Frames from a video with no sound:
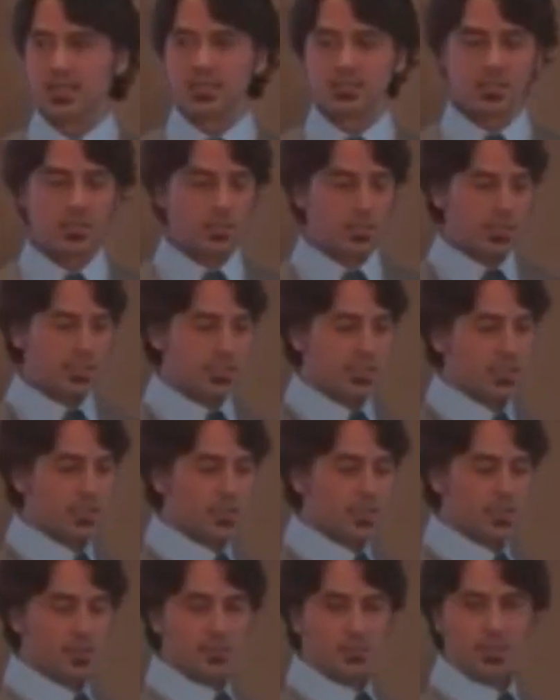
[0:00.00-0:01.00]
So they
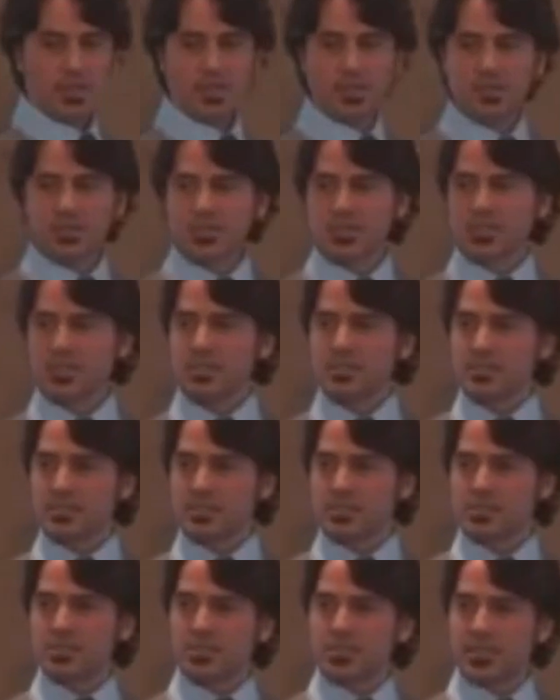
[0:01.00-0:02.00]
started
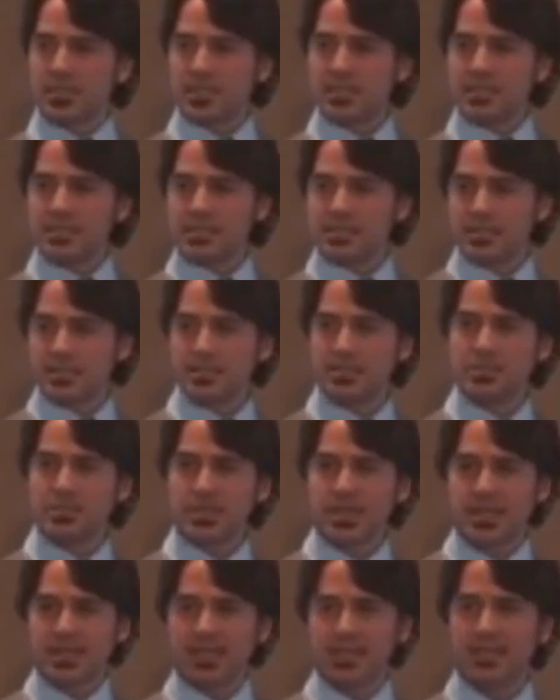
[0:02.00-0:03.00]
marriages and treaties and
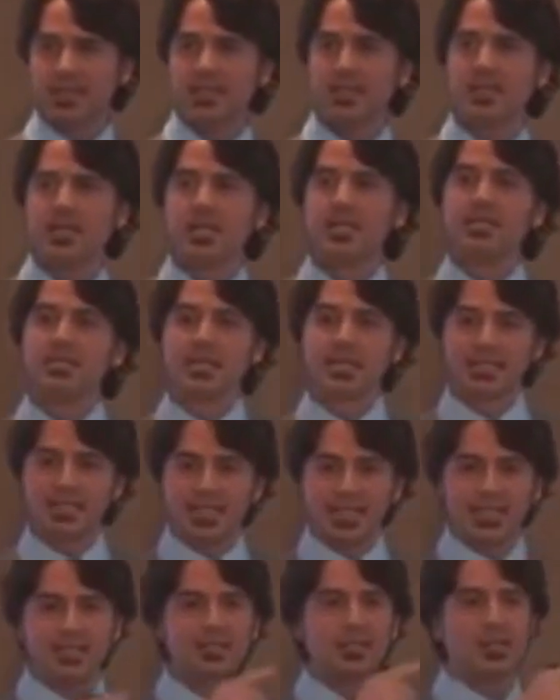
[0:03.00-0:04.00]
trading to
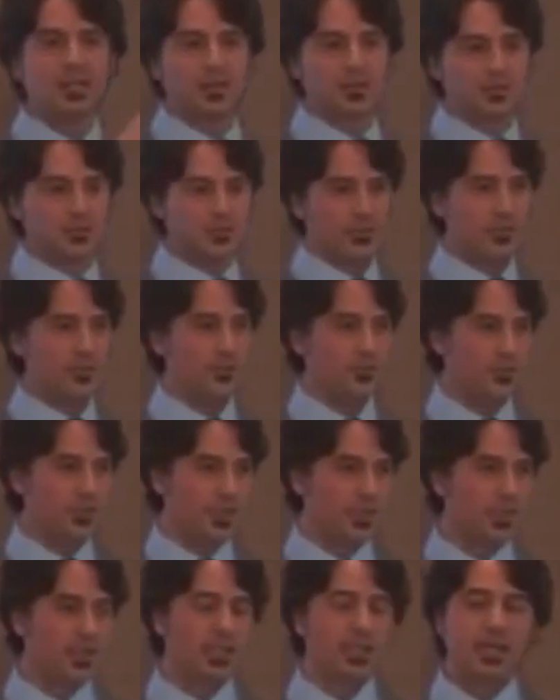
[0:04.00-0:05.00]
get their food.
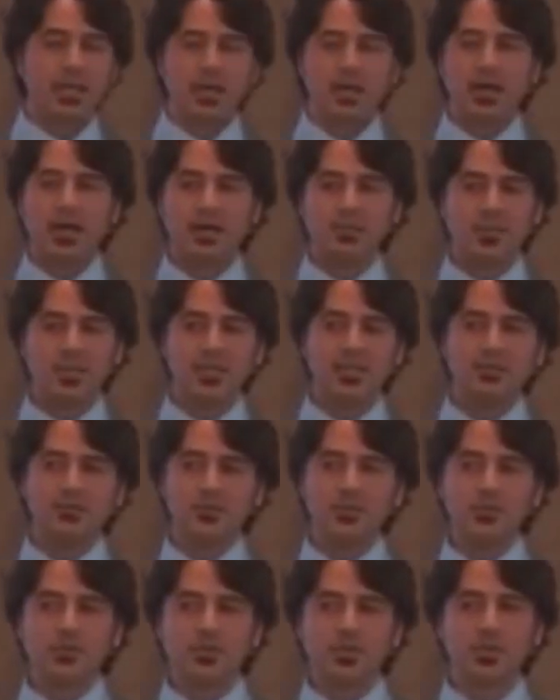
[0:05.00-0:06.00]
Now, how many of
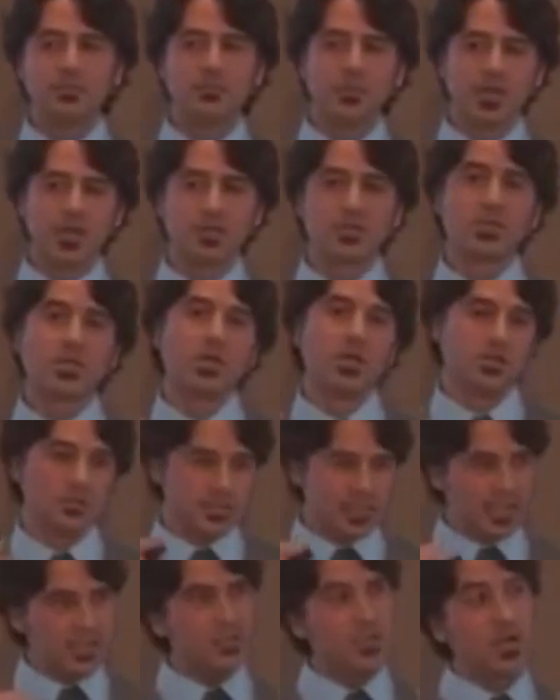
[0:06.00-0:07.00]
you could march all
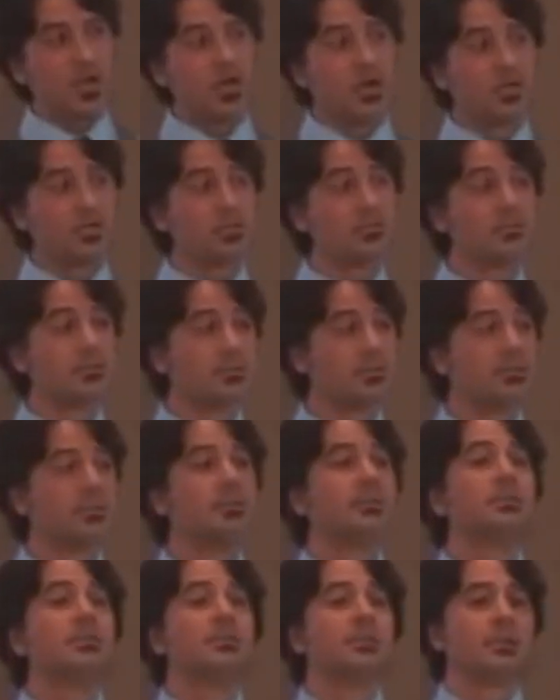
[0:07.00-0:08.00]
day long
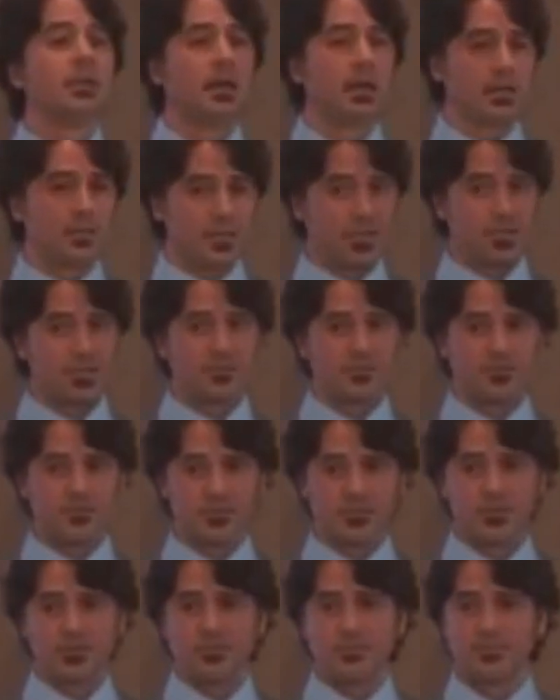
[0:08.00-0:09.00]
on American
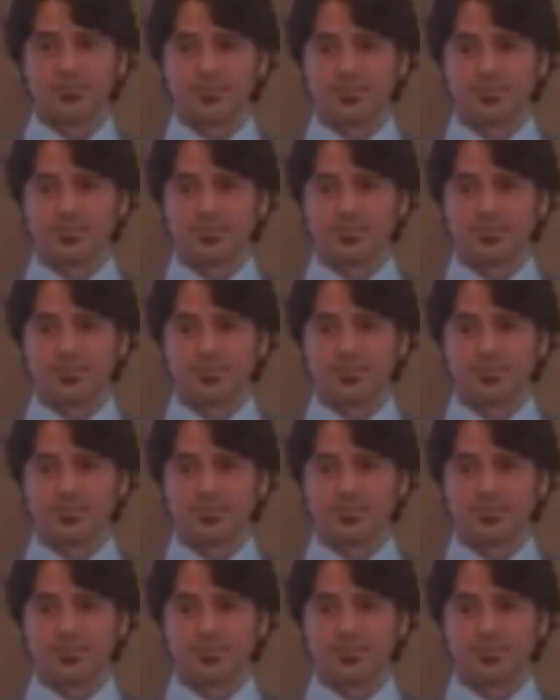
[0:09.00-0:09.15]
food?